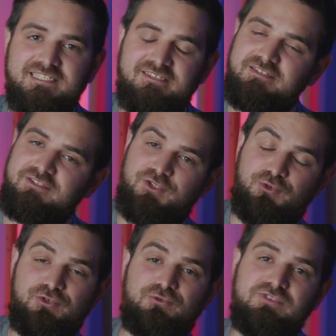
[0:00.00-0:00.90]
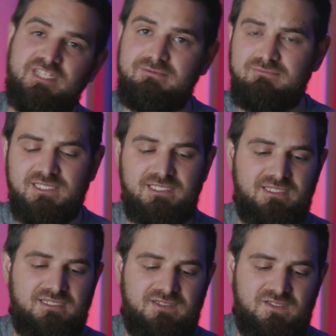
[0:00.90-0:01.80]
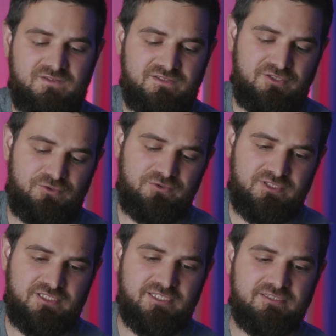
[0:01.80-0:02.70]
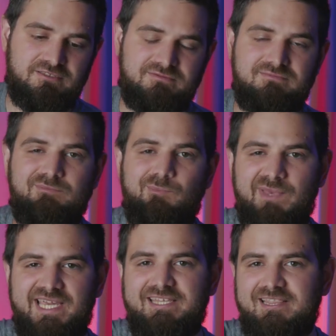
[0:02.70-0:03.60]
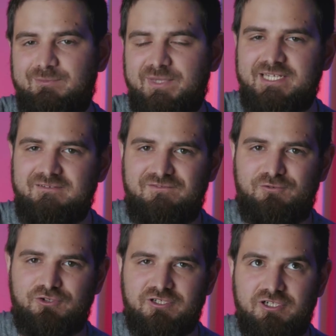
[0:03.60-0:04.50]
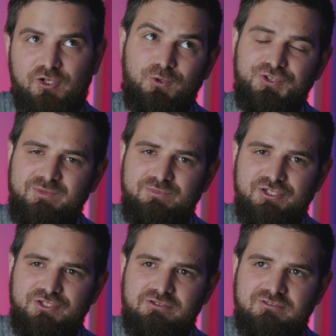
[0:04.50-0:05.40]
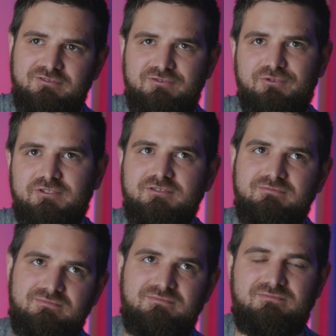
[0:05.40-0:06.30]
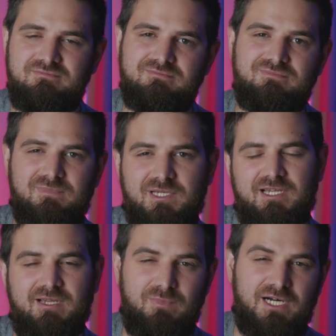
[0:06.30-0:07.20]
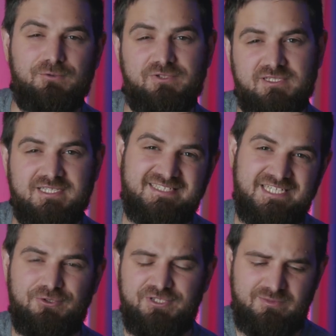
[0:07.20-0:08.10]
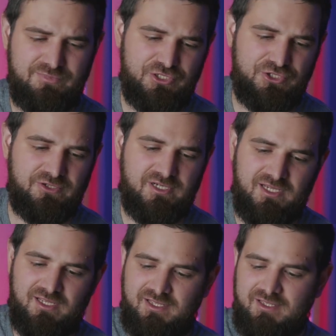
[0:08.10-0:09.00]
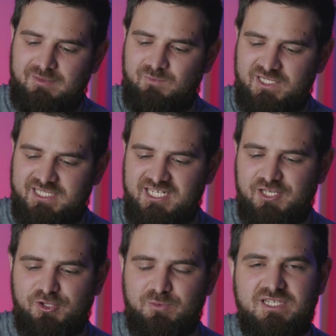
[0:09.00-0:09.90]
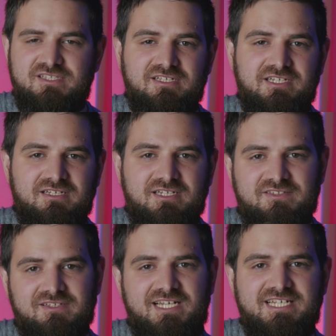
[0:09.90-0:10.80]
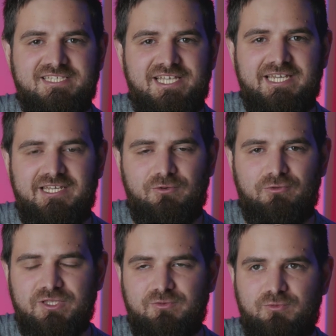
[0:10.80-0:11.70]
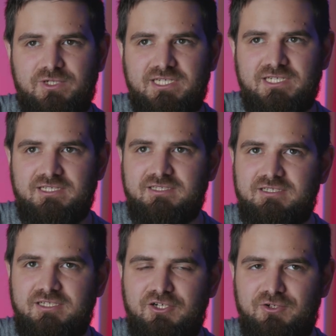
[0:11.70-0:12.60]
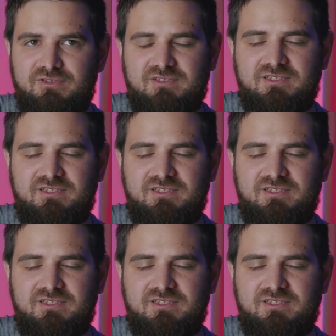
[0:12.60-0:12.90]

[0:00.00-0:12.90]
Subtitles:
it to use them. Those are mainly made for cold temperature or about zero temperature, but I need to admit that at the last day when we got